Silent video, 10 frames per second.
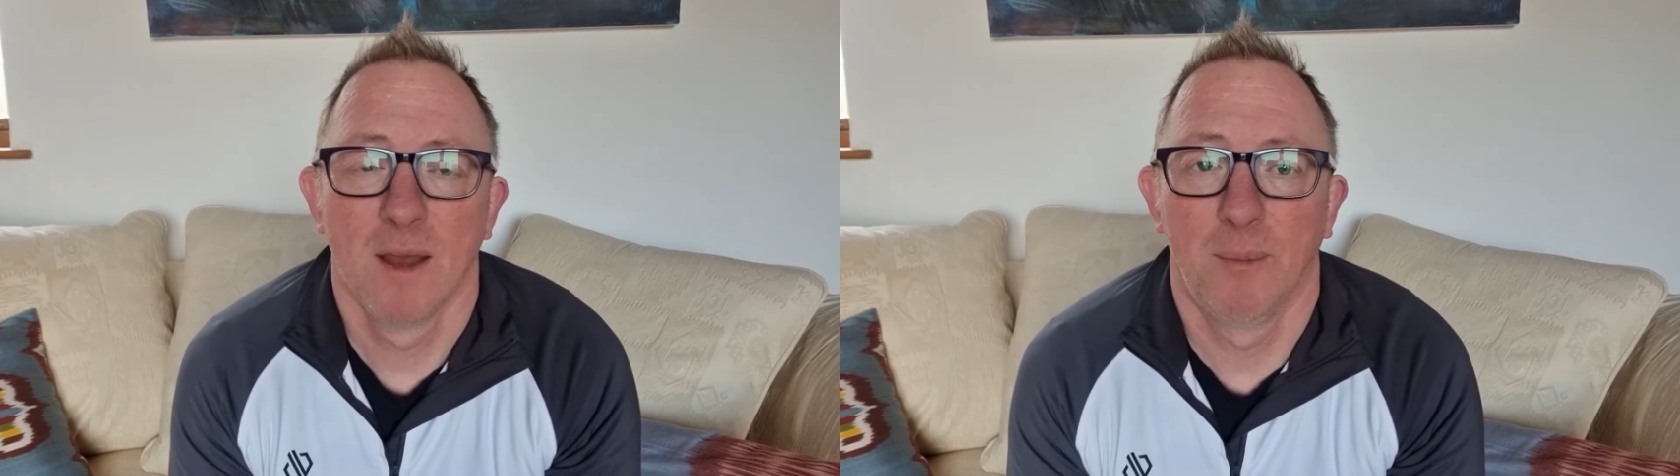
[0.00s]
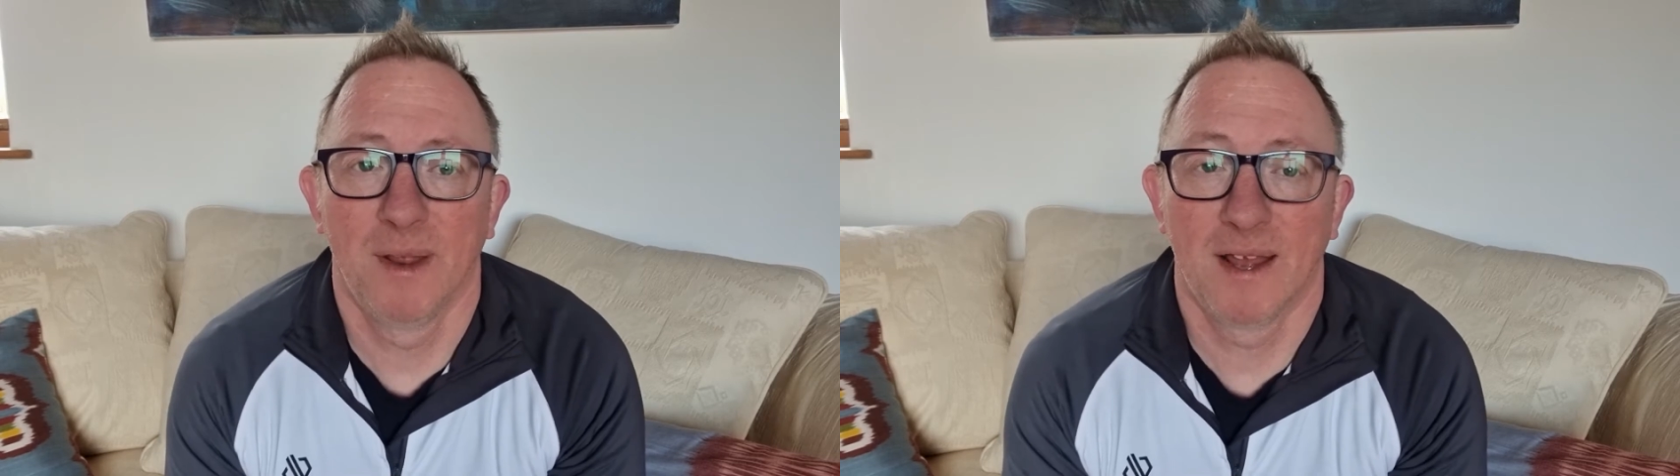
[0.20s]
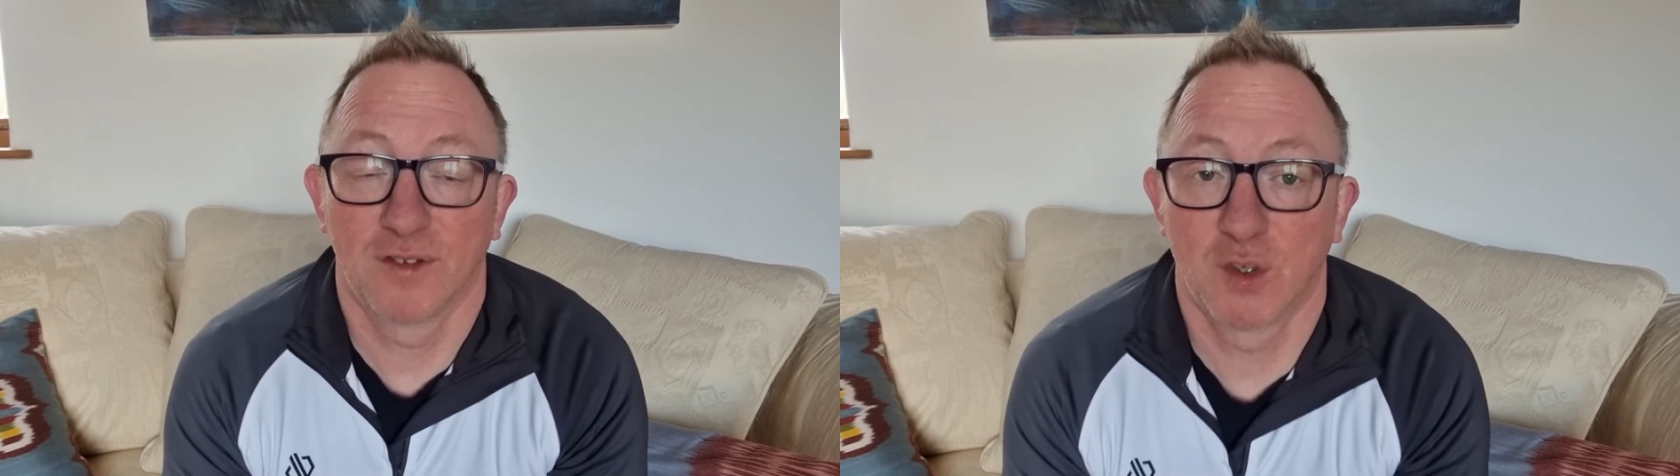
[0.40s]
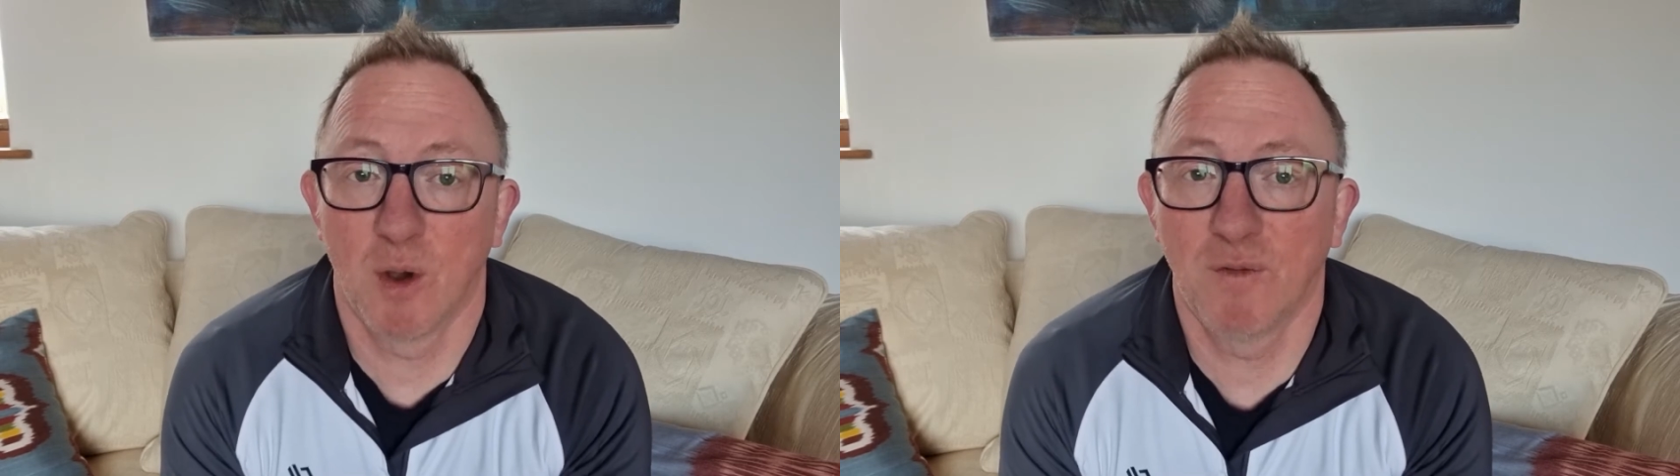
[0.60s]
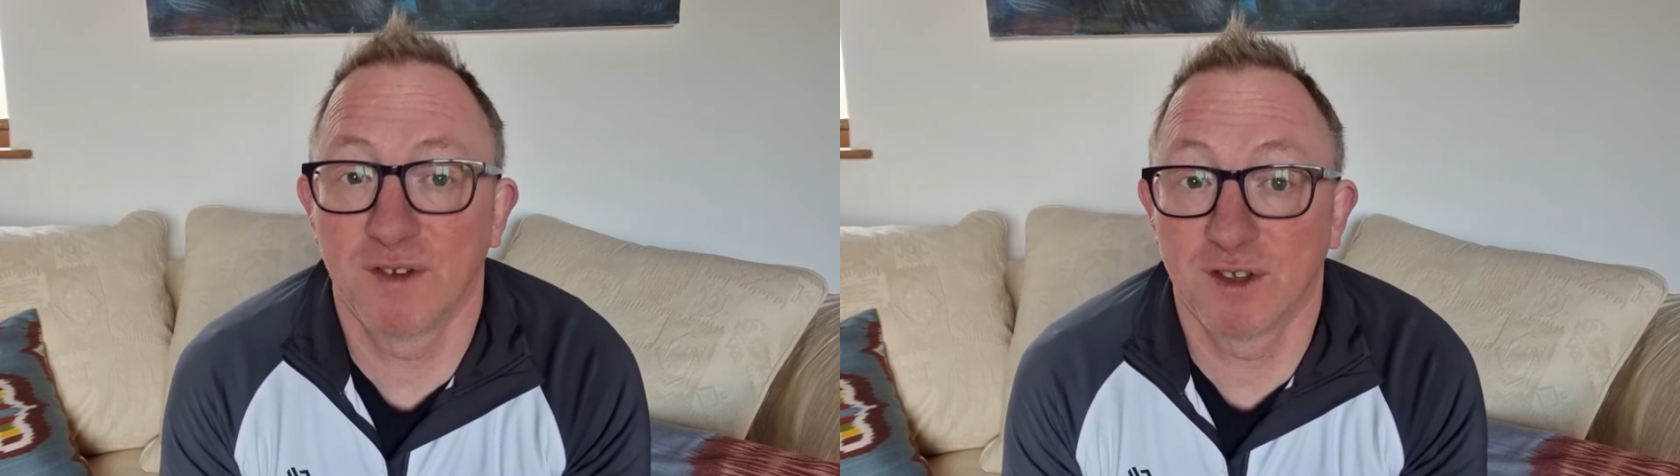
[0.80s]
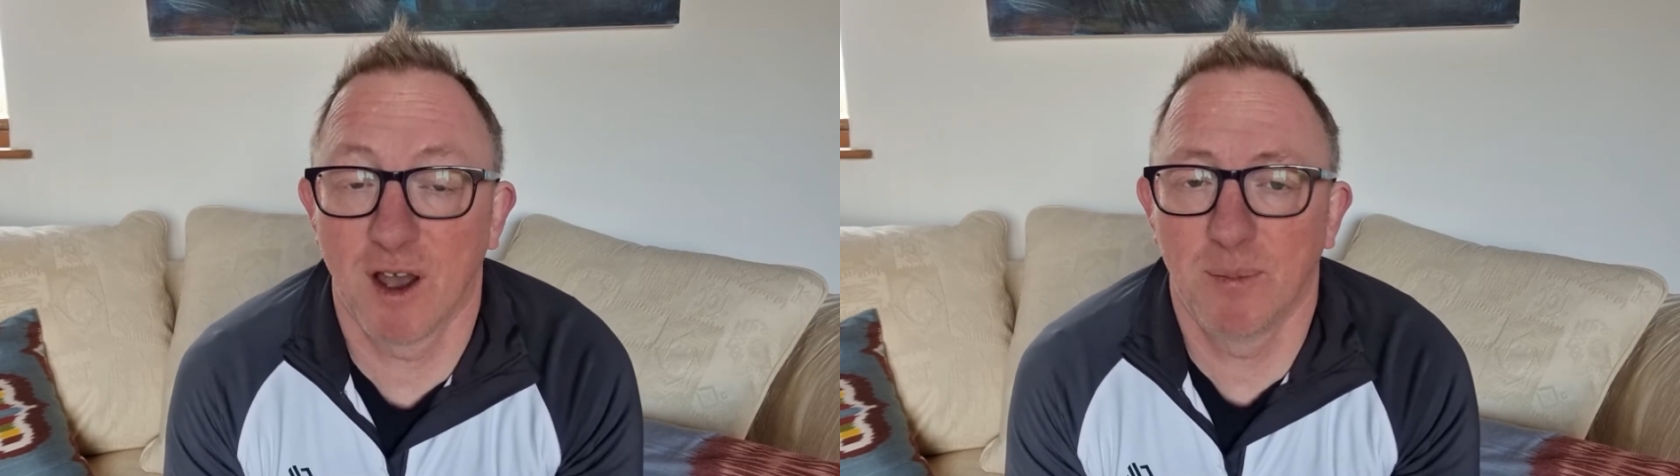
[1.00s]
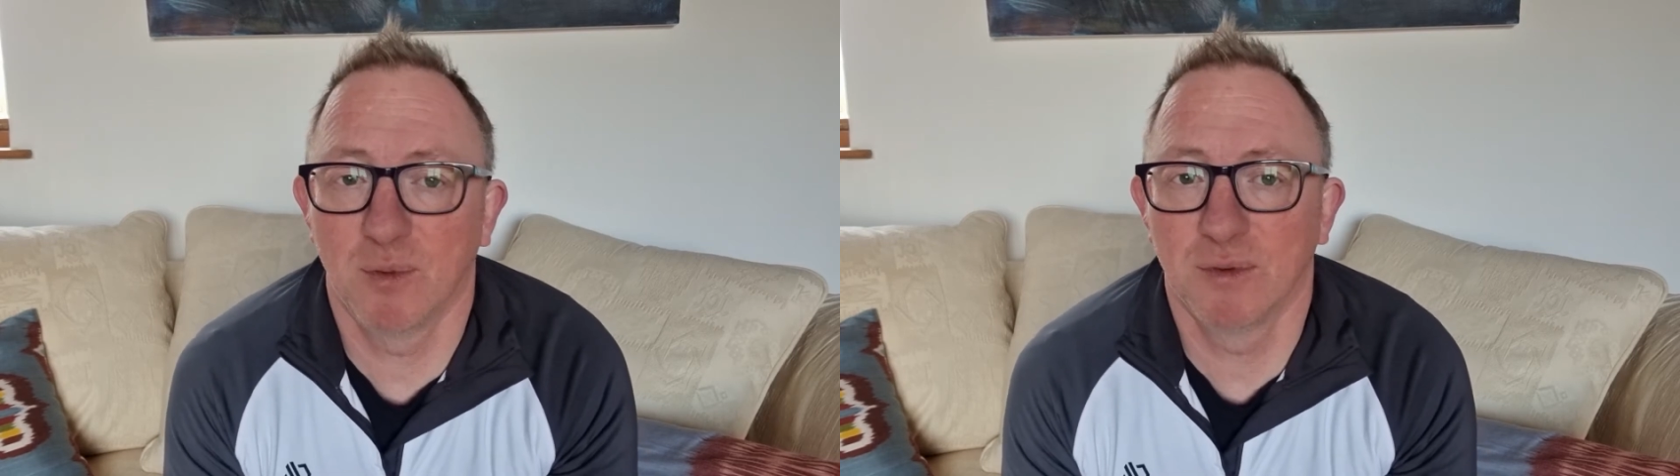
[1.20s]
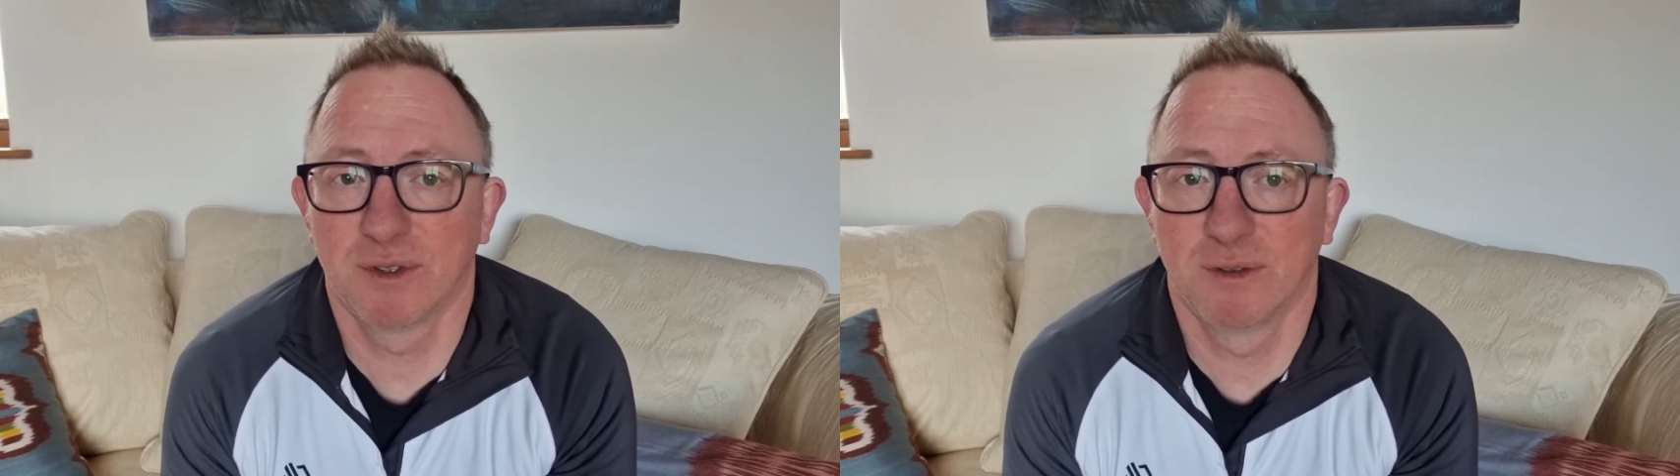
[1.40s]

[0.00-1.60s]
But he had the 12 disciples,